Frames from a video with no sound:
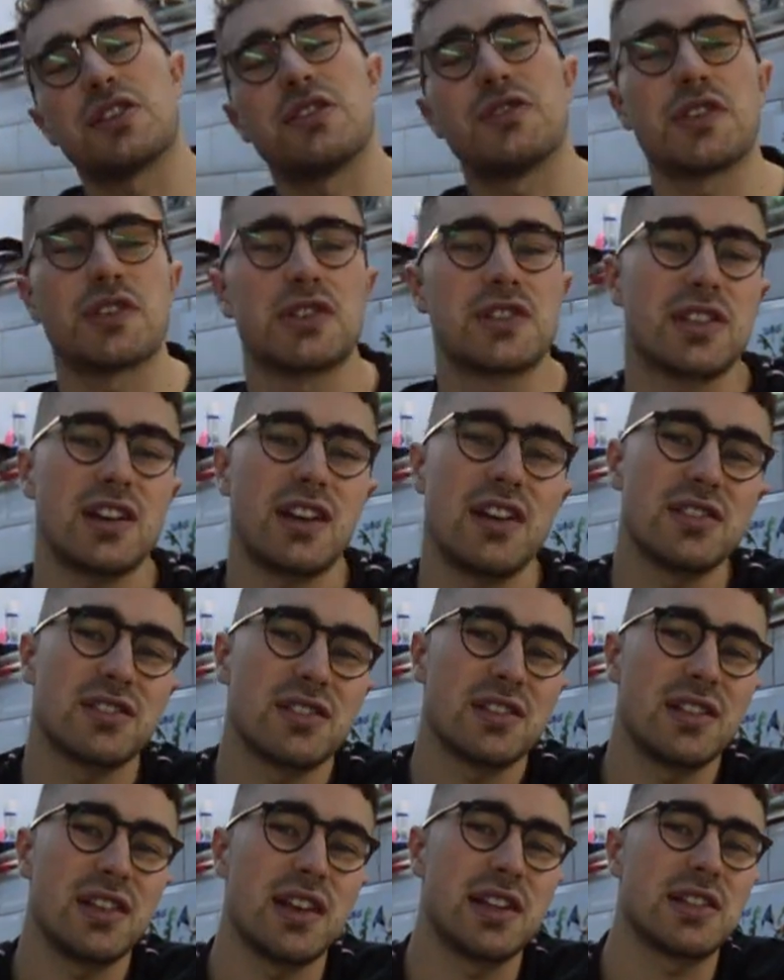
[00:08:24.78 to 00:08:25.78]
of your
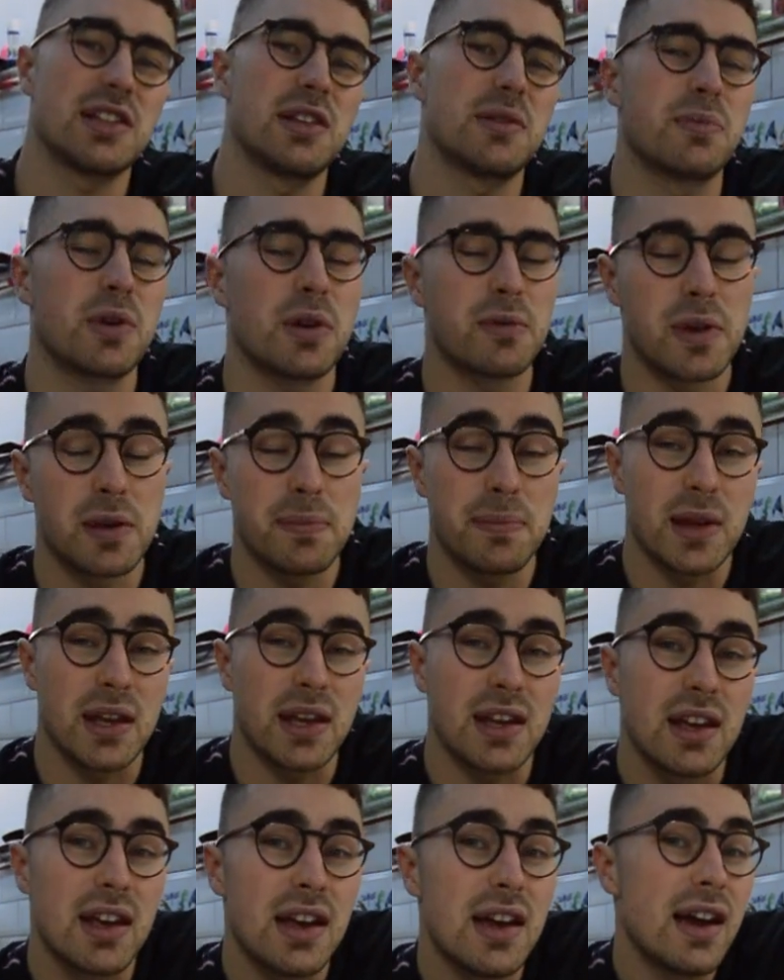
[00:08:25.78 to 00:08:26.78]
stance on this, it would probably
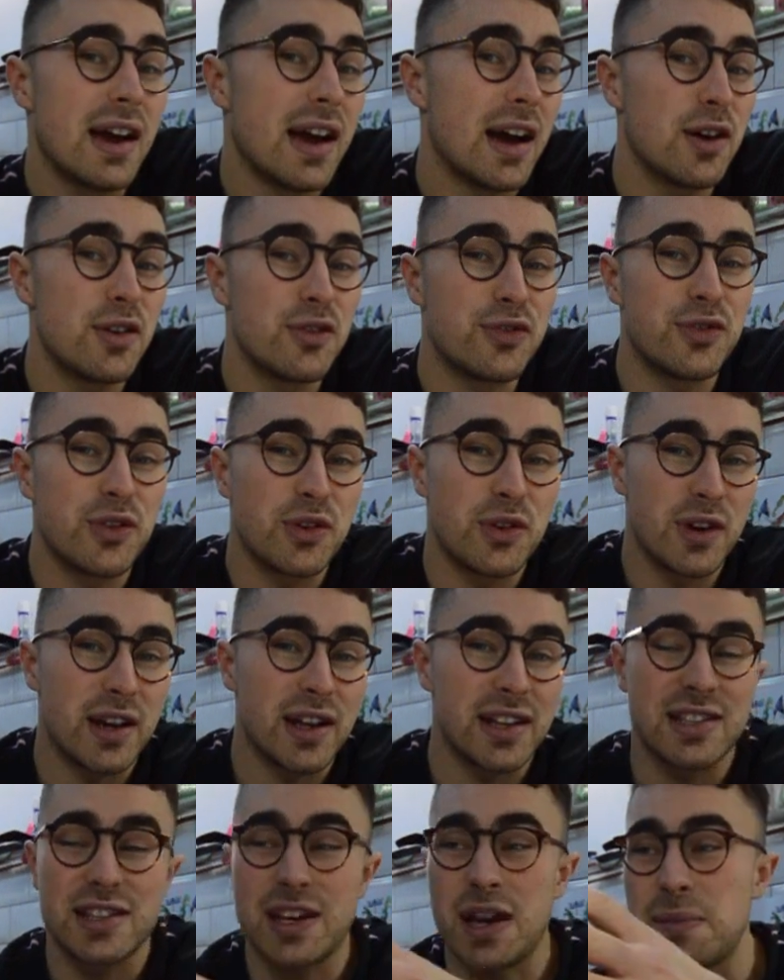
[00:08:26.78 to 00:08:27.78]
be helpful
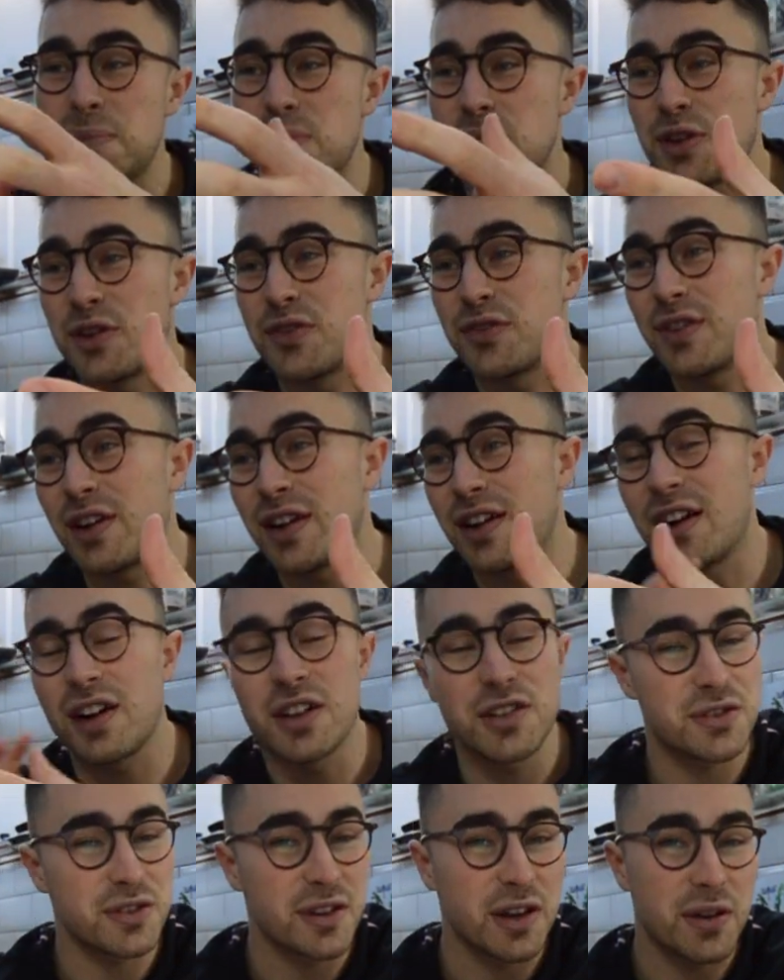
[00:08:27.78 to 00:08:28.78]
in terms of
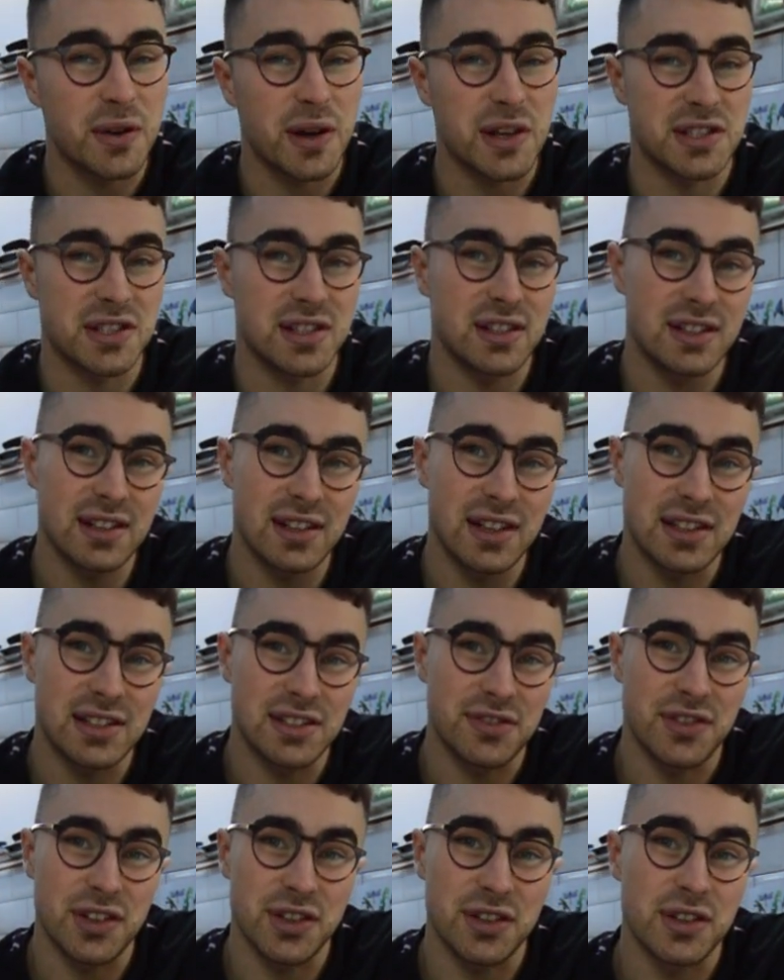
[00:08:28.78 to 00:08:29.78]
answering a question in an
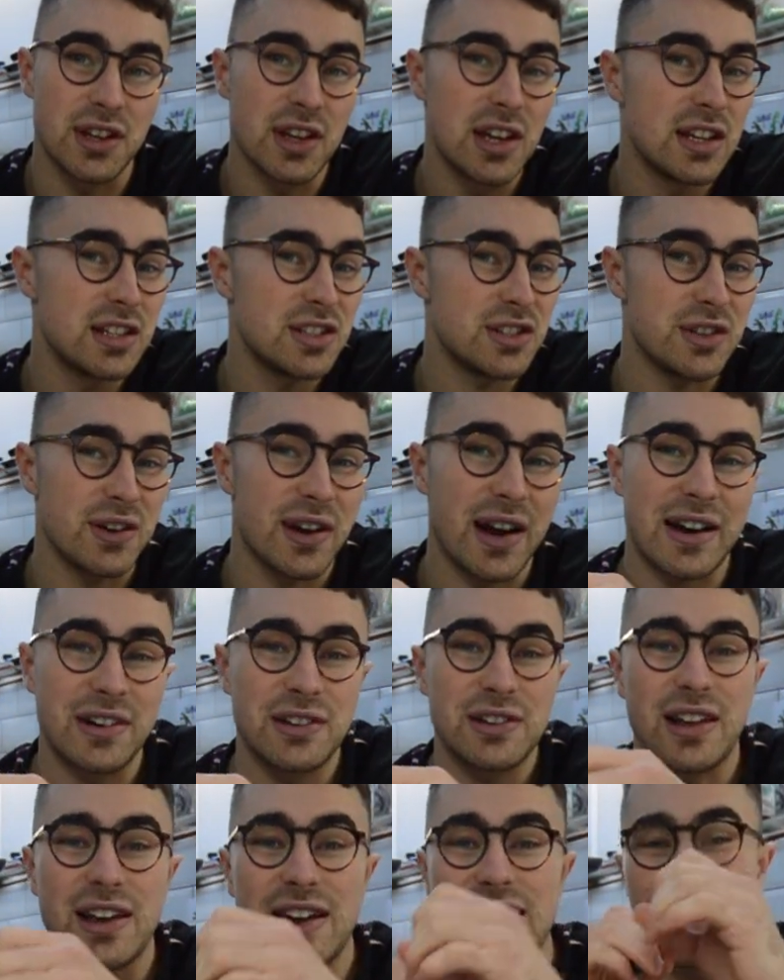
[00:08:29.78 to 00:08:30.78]
interview to
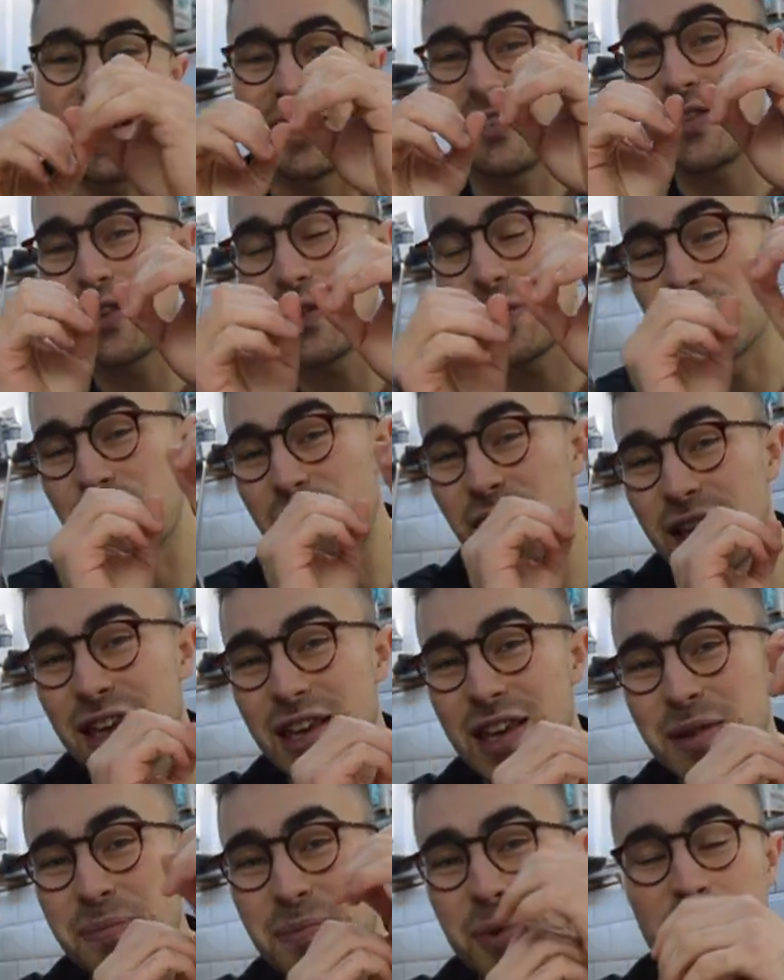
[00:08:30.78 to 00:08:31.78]
outline a few of the
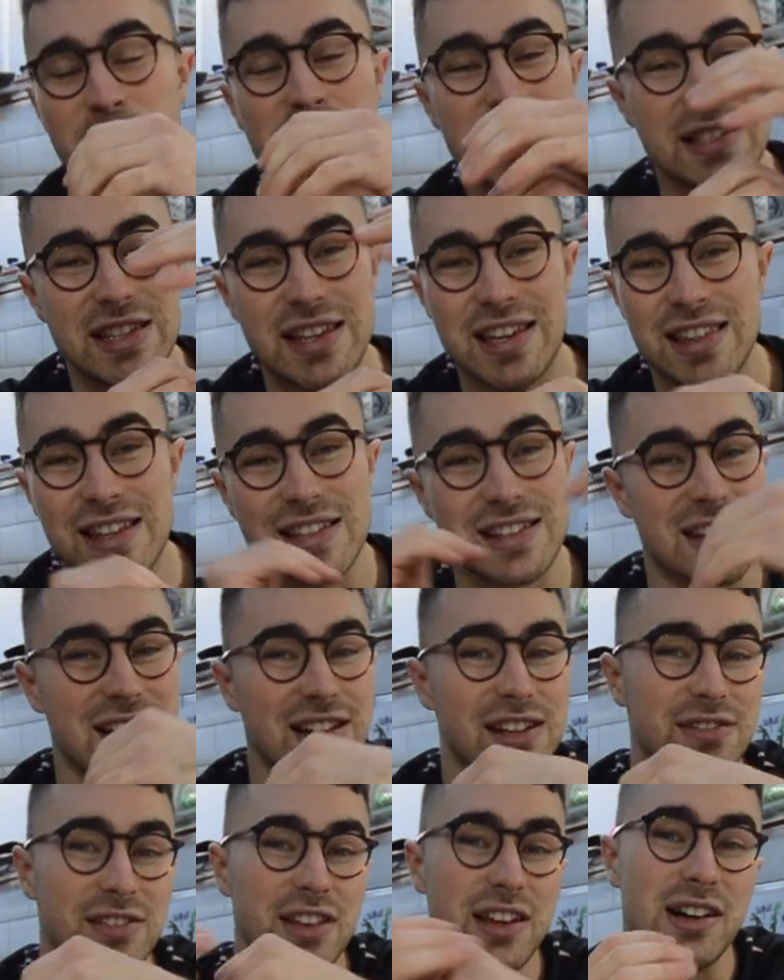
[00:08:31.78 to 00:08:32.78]
key points either
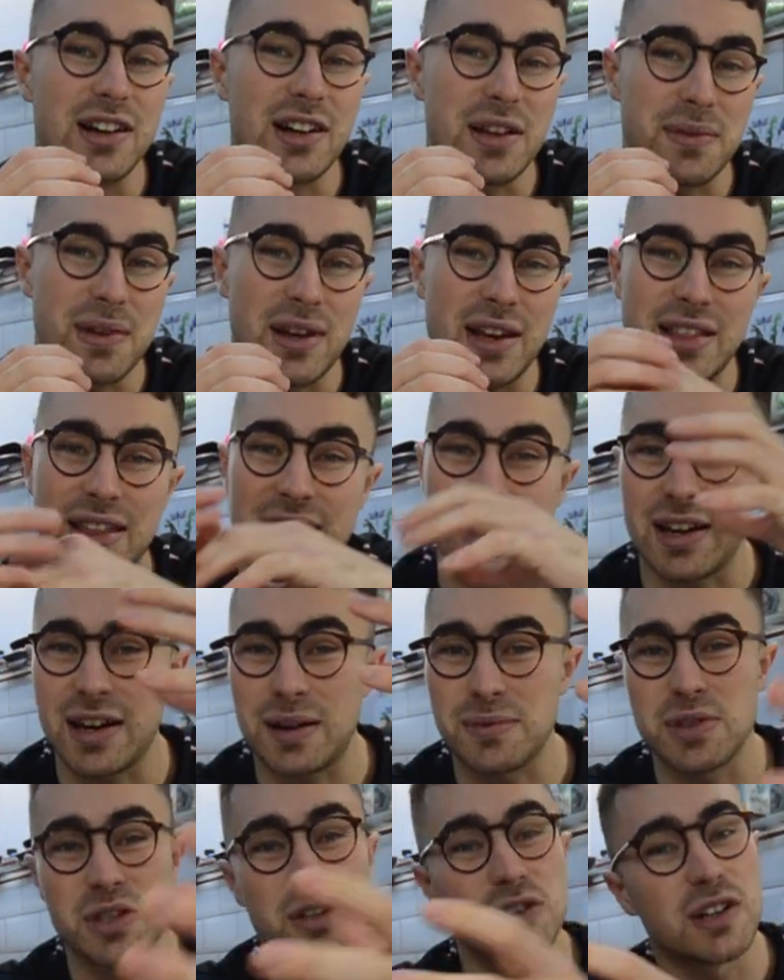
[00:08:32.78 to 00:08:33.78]
side of the argument and then
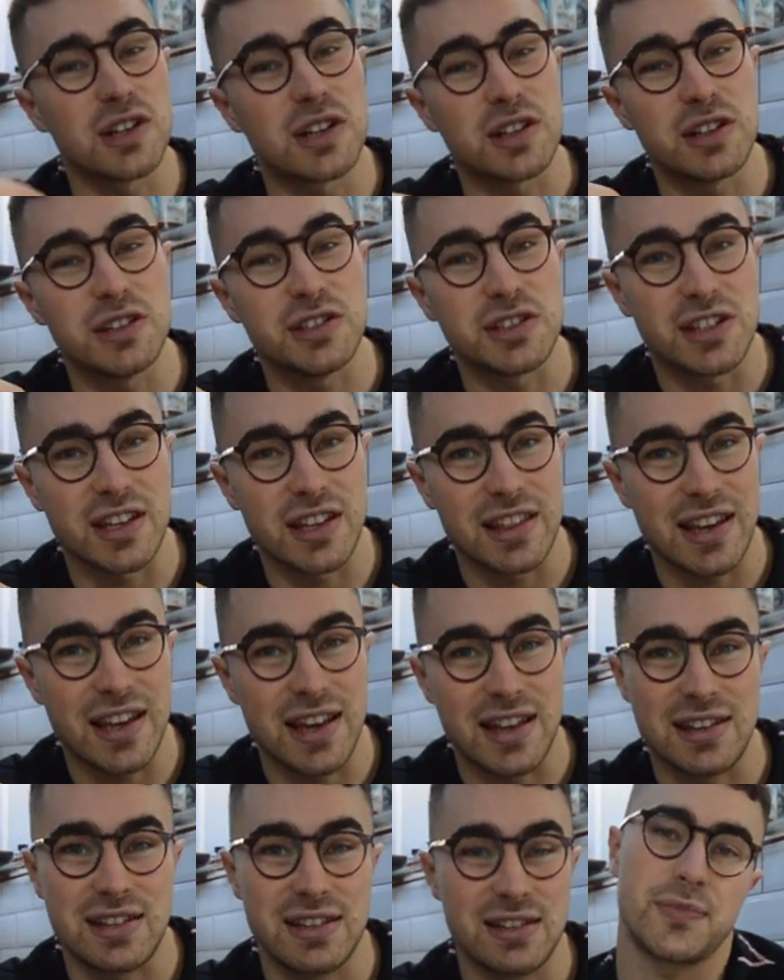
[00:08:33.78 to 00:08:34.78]
come to your conclusion at the
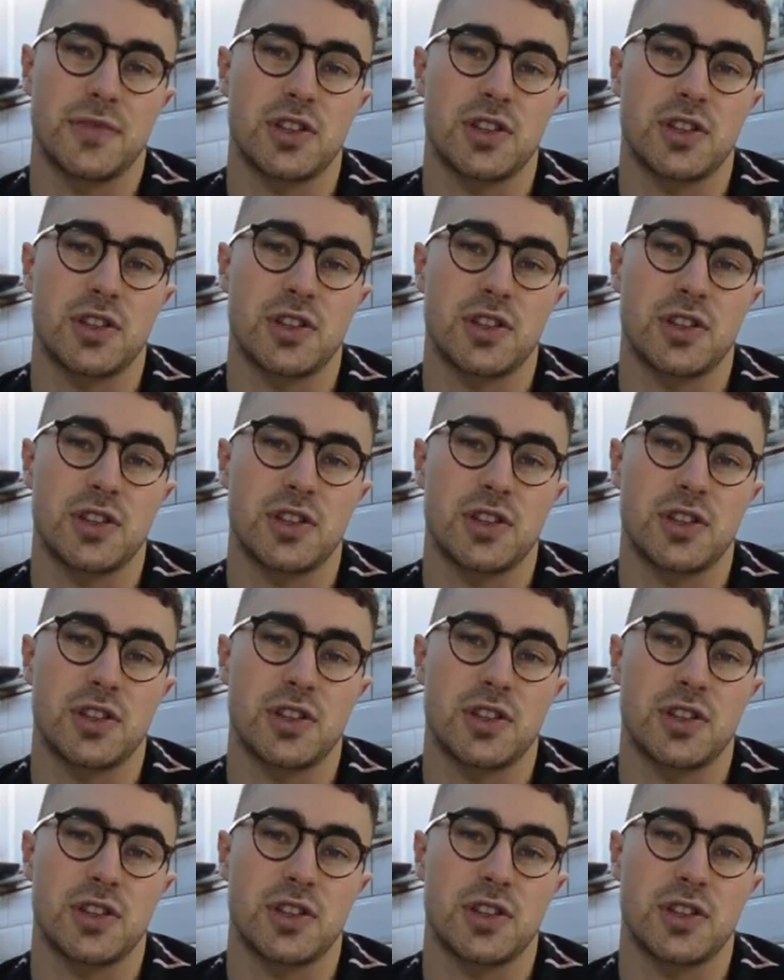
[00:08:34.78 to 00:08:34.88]
end.